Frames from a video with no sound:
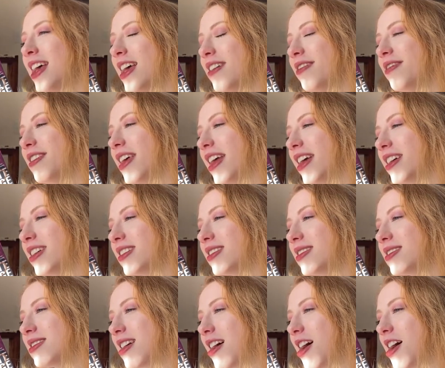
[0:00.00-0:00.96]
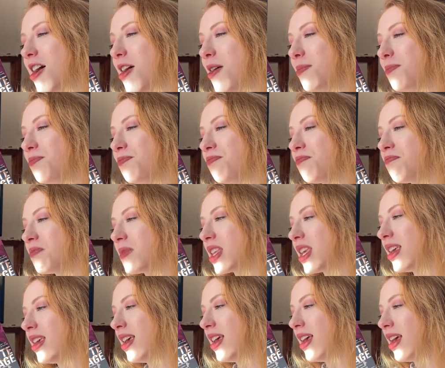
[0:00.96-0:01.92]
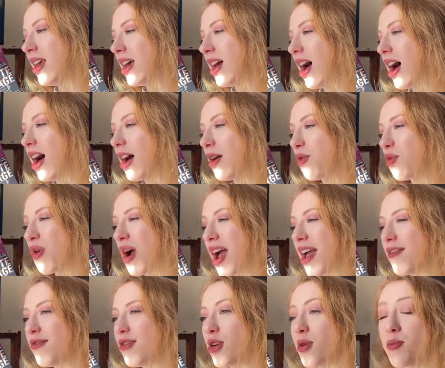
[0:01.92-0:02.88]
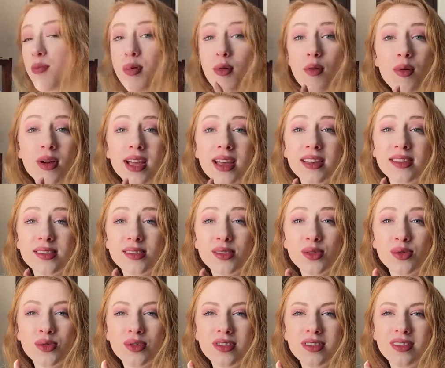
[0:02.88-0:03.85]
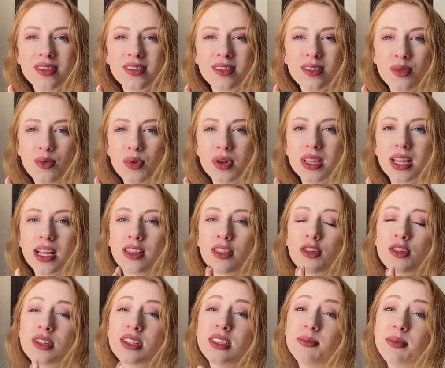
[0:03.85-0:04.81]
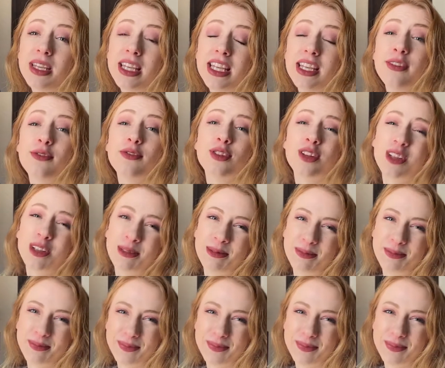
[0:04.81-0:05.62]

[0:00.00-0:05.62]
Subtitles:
There's a rival boys' school where they learn to be evil.